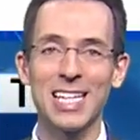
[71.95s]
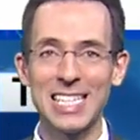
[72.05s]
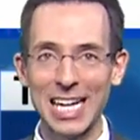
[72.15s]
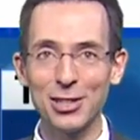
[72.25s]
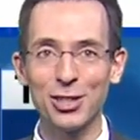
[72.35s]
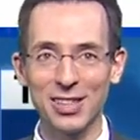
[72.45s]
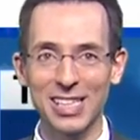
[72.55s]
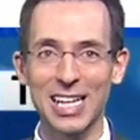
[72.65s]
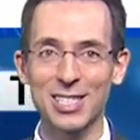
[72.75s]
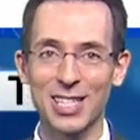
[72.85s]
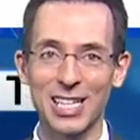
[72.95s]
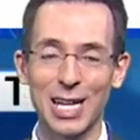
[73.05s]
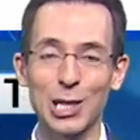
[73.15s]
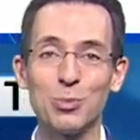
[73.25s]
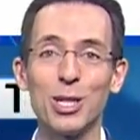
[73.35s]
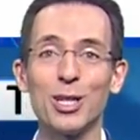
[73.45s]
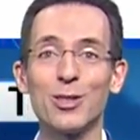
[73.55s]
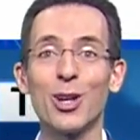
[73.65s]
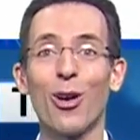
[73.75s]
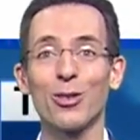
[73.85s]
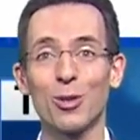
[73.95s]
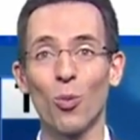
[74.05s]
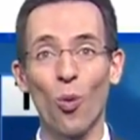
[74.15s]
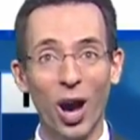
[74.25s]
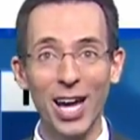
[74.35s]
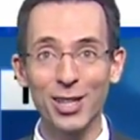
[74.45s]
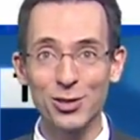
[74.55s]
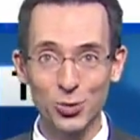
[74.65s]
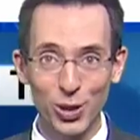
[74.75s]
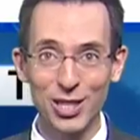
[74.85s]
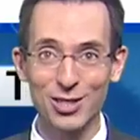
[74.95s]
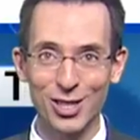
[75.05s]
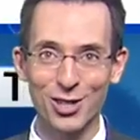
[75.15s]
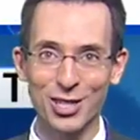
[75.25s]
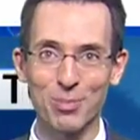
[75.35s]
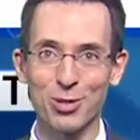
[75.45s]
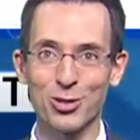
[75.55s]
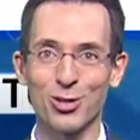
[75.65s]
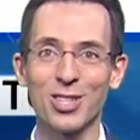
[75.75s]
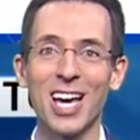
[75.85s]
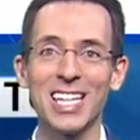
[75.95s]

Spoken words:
Take a look at the next 10 days because there are some wild swings in our temperatures.